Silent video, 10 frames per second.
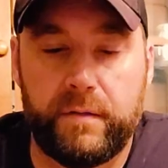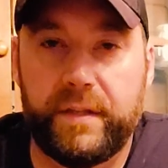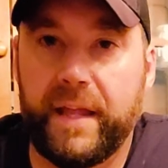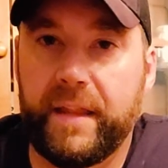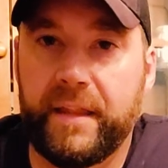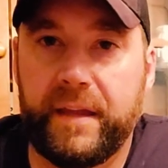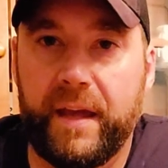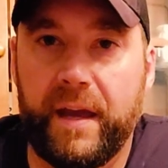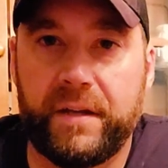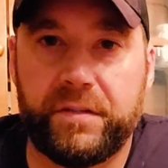At the end of the
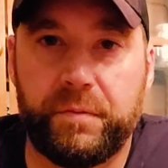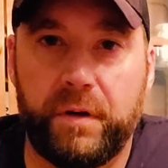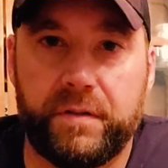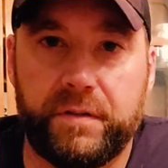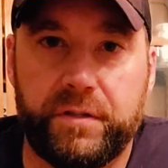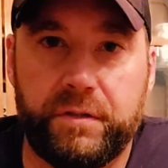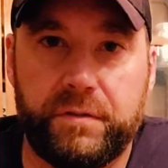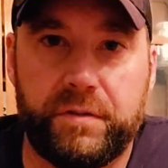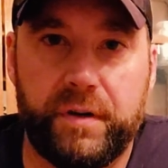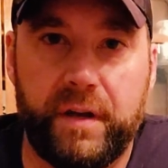day, I just want it to shoot
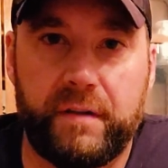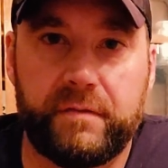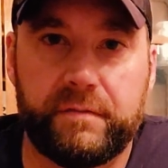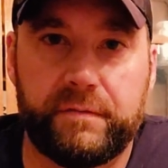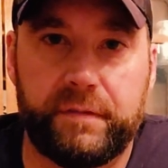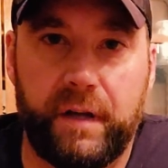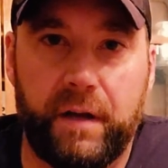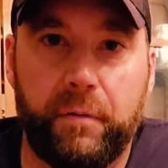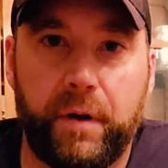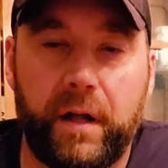straight,
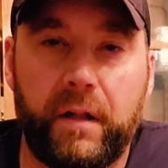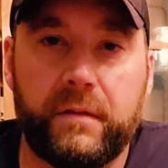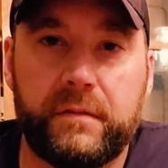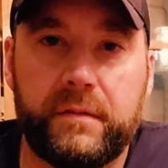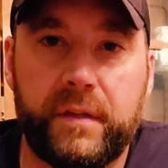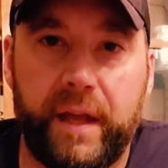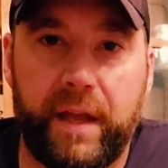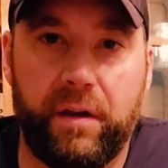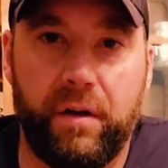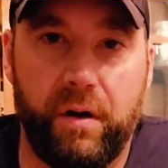fly well,
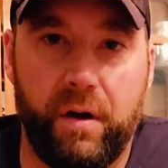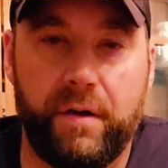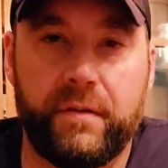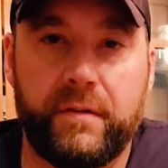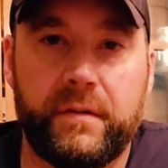hit hard,